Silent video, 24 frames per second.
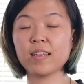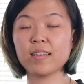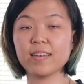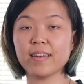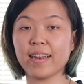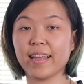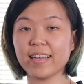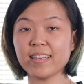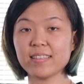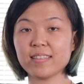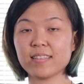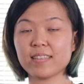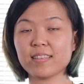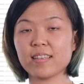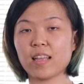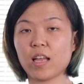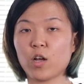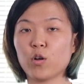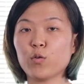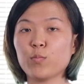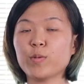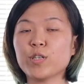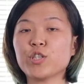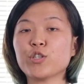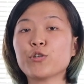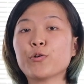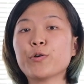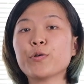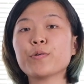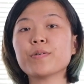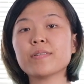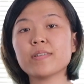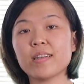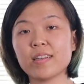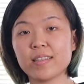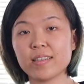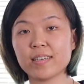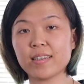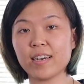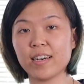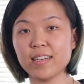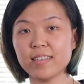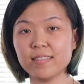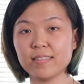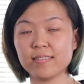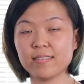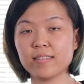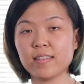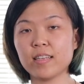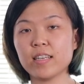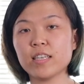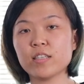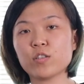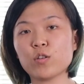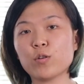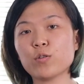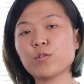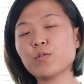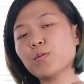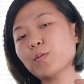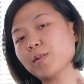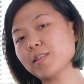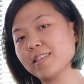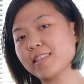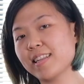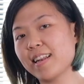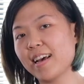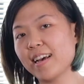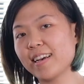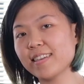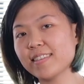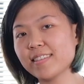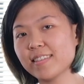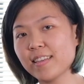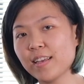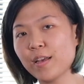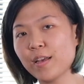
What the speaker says: Next, I will be showing you another cut. It's also a slice.